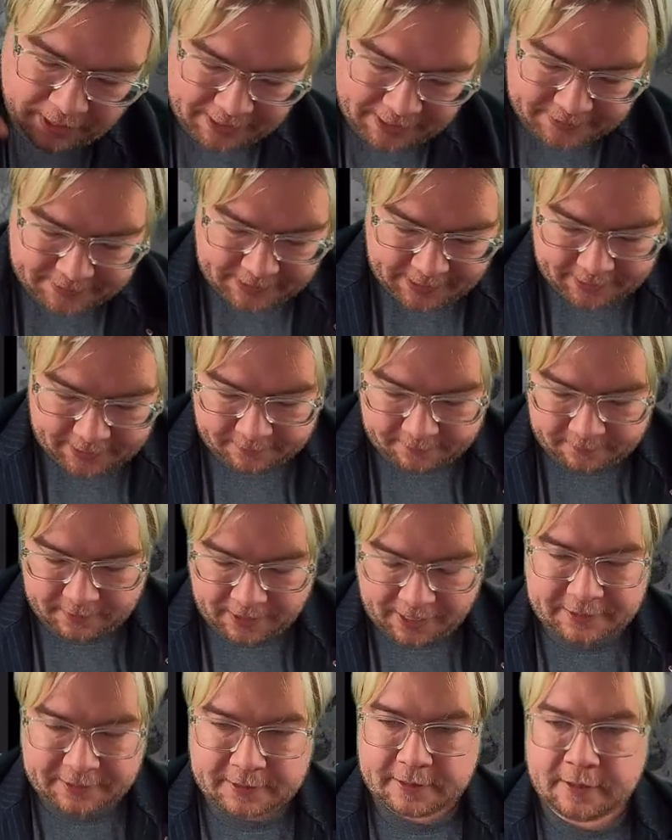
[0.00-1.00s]
that's it.
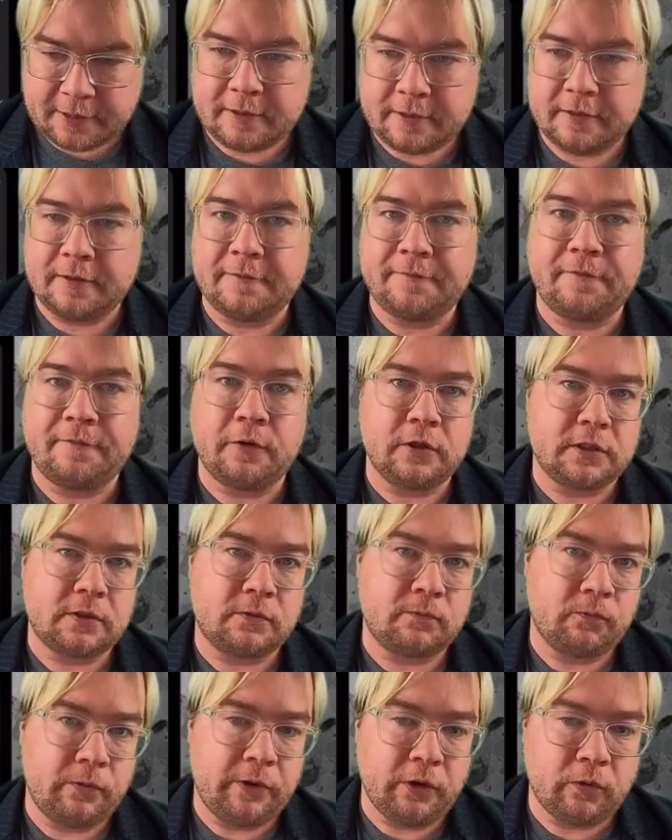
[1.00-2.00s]
That's the
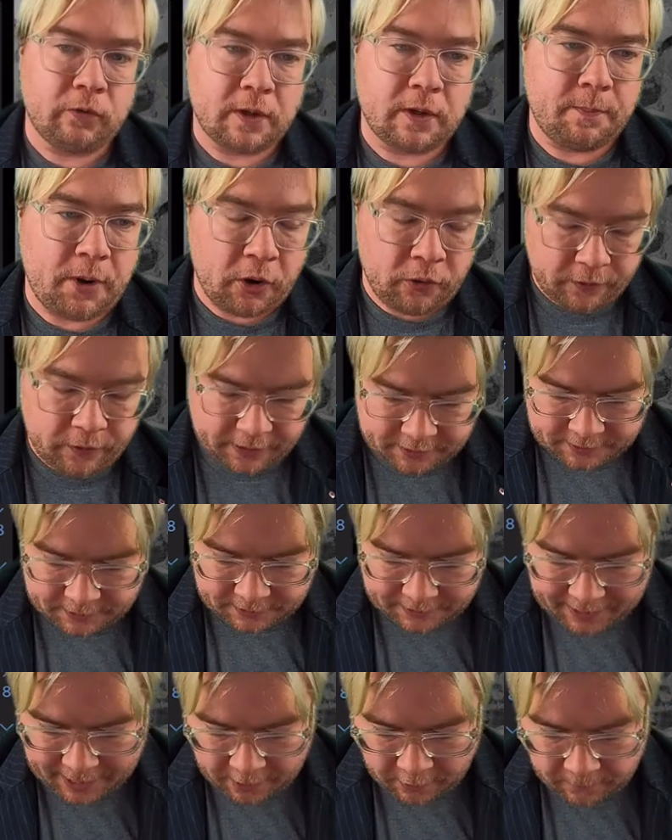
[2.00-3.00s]
first real
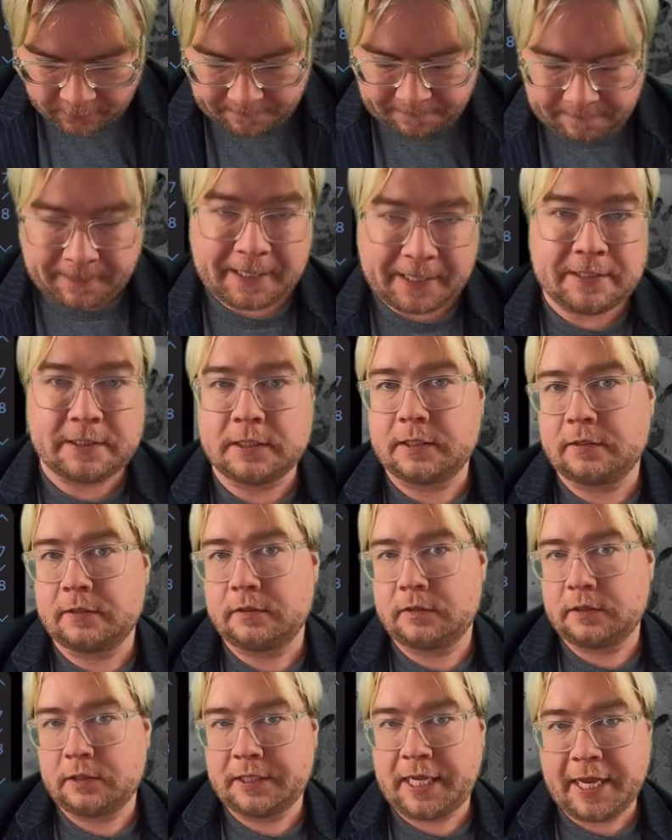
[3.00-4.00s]
component. Now
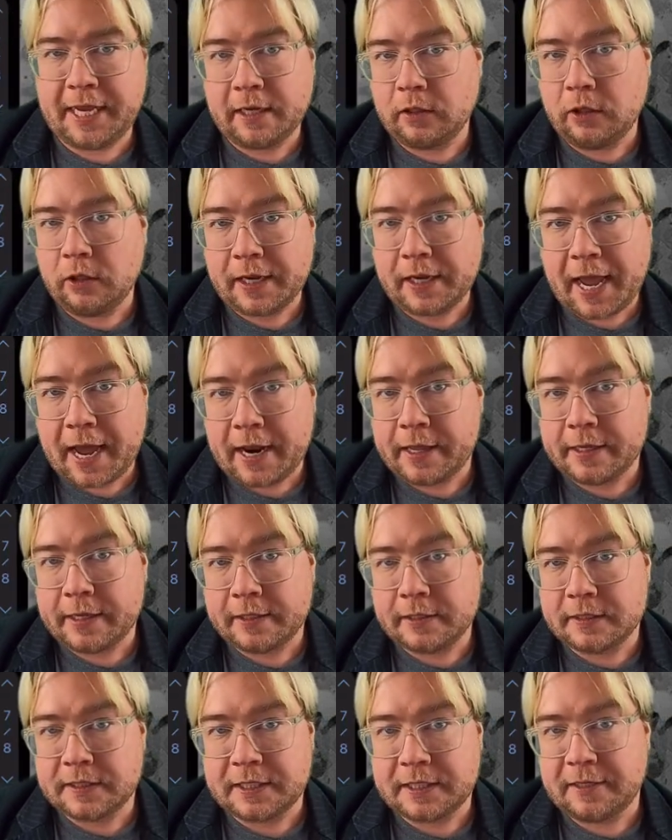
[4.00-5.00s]
let's take a look at
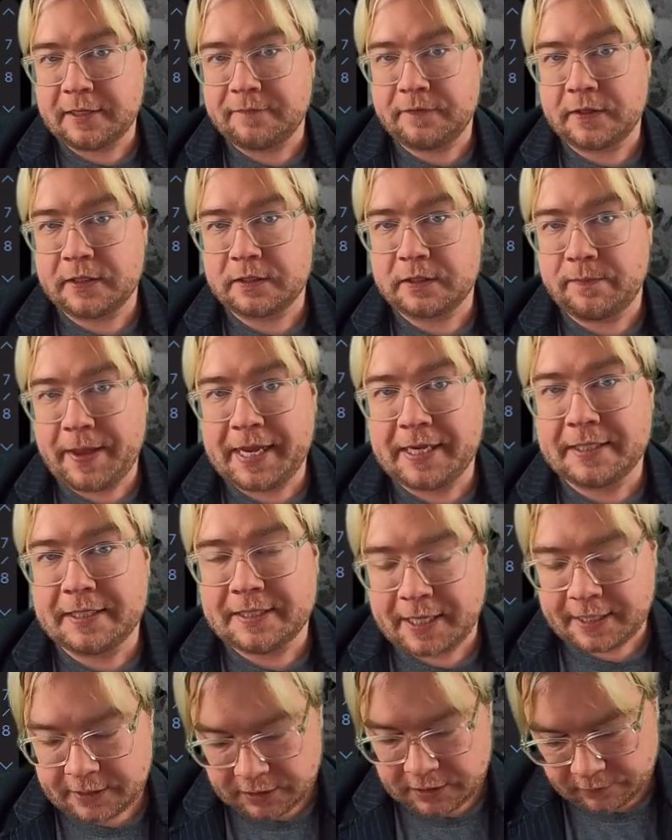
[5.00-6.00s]
it and see if this
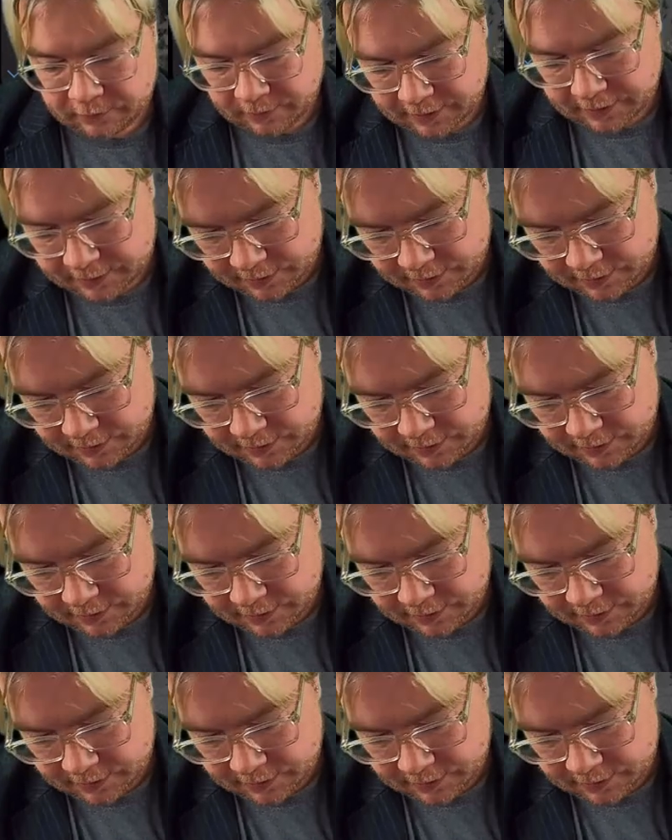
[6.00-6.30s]
makes sense to